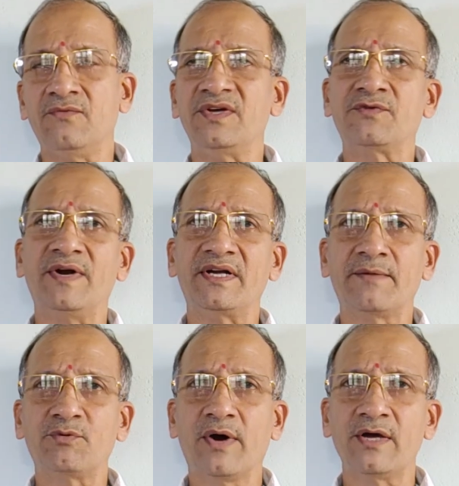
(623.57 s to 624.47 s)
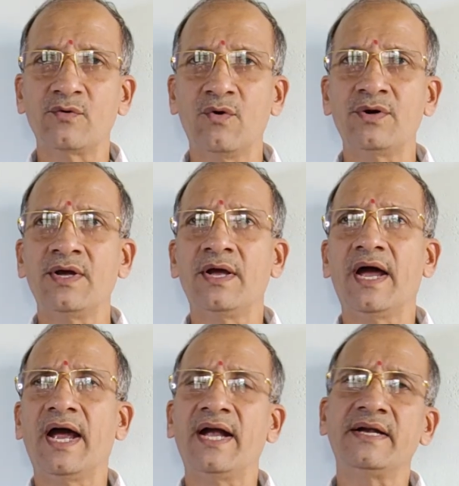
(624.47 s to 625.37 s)
which went up to High Court
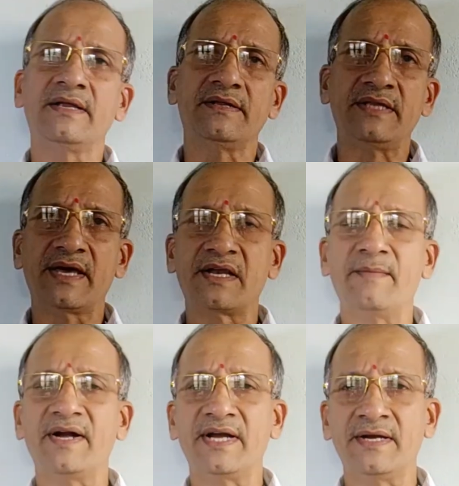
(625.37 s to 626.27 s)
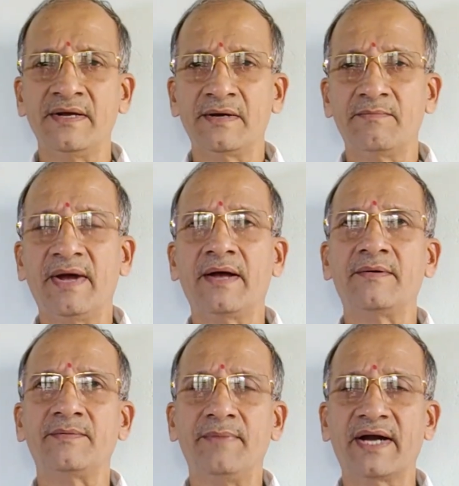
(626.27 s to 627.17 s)
and they are remanded
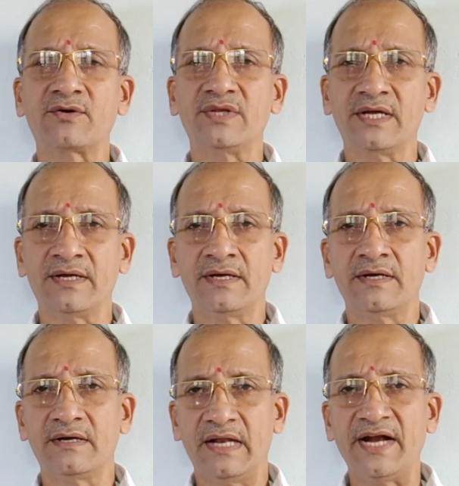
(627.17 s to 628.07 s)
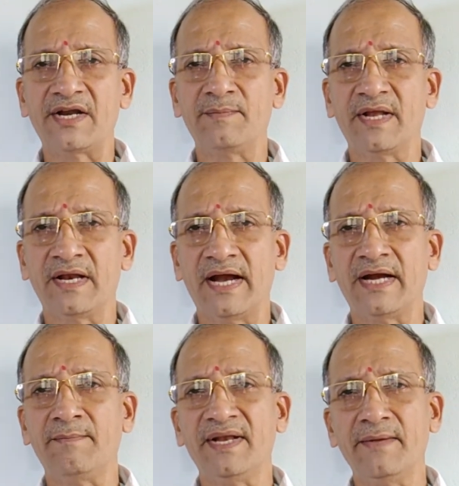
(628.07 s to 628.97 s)
back to the land tribunal,
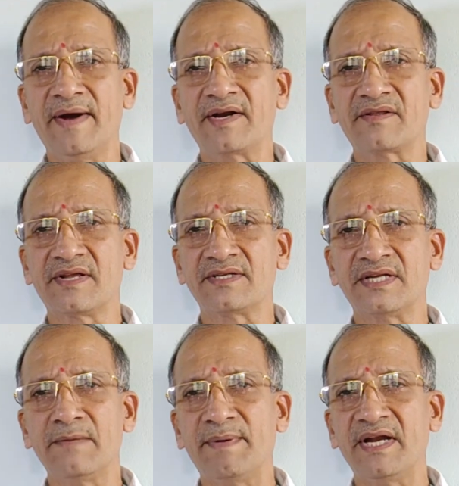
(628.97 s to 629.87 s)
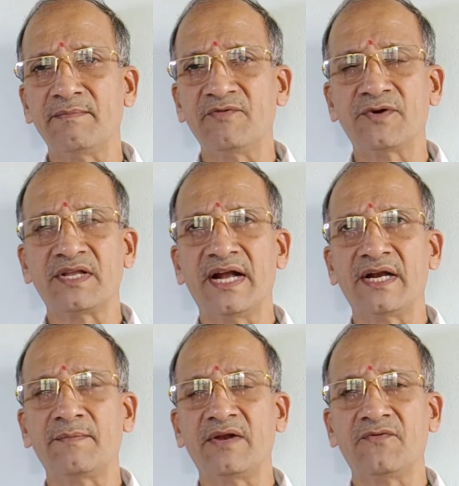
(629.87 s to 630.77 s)
and many matters are still pending before the
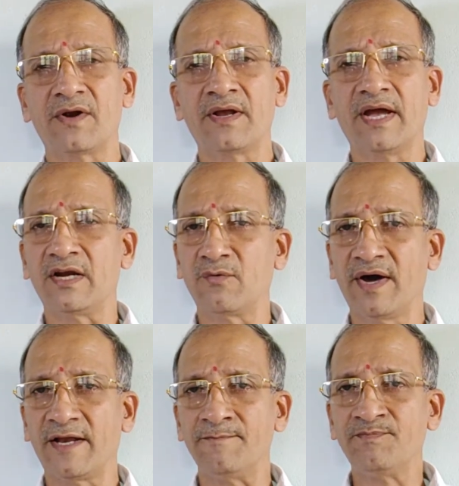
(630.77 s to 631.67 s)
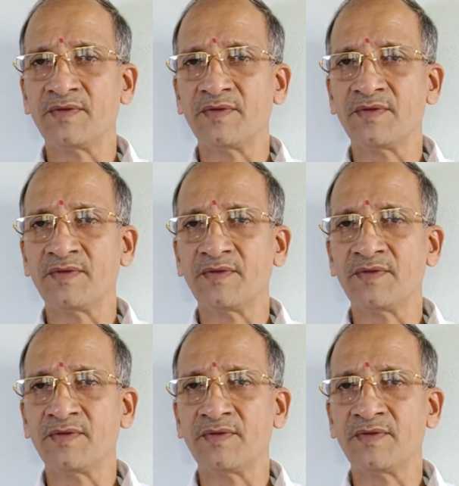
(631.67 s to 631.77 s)
land tribunal for inquiry.